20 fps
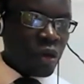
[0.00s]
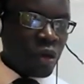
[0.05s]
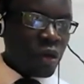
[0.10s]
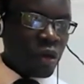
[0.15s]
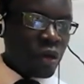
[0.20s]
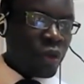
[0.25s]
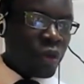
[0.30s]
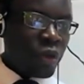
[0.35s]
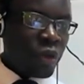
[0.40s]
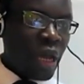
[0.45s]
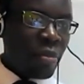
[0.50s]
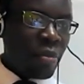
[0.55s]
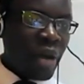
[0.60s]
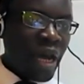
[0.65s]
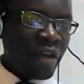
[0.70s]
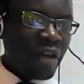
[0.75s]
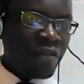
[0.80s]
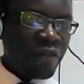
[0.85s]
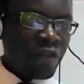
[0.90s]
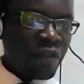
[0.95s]

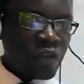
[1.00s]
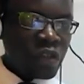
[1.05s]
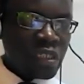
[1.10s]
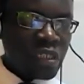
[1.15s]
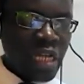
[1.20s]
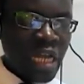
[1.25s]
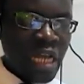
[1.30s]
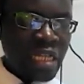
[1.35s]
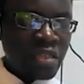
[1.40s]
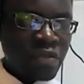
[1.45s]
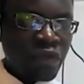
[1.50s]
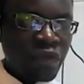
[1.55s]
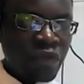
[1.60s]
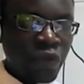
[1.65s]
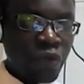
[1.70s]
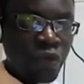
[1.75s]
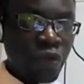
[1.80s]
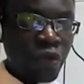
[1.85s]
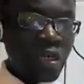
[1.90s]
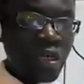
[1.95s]
whereby 4 stands
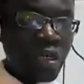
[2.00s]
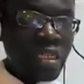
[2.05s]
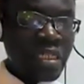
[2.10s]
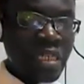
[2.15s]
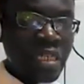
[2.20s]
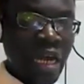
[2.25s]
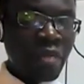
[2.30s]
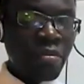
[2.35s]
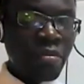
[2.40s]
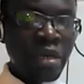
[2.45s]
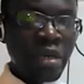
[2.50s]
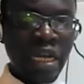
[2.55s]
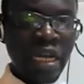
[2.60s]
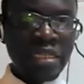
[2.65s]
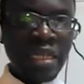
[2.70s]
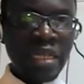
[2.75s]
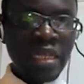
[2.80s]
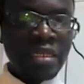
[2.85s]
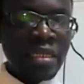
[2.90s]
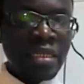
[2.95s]
for distant
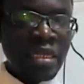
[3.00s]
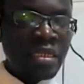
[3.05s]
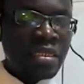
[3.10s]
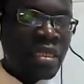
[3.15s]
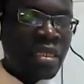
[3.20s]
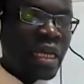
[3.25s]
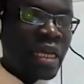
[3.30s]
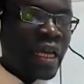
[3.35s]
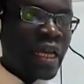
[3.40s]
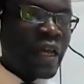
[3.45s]
metastasis.